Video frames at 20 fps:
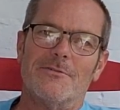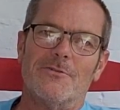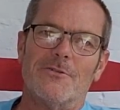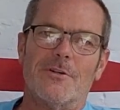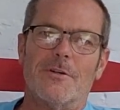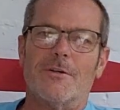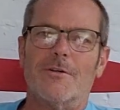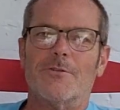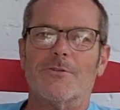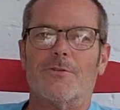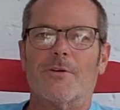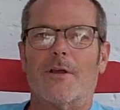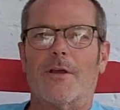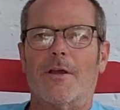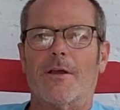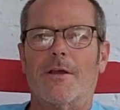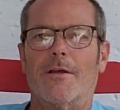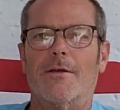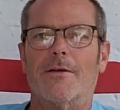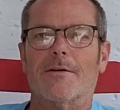She is
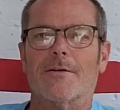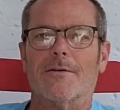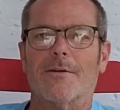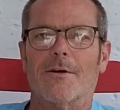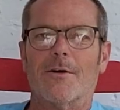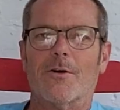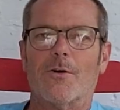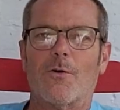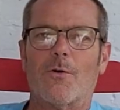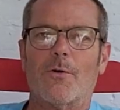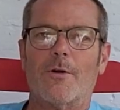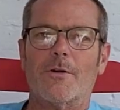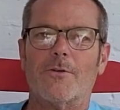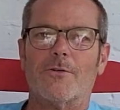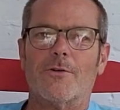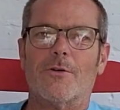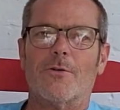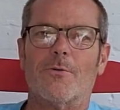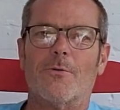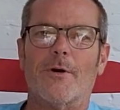according to the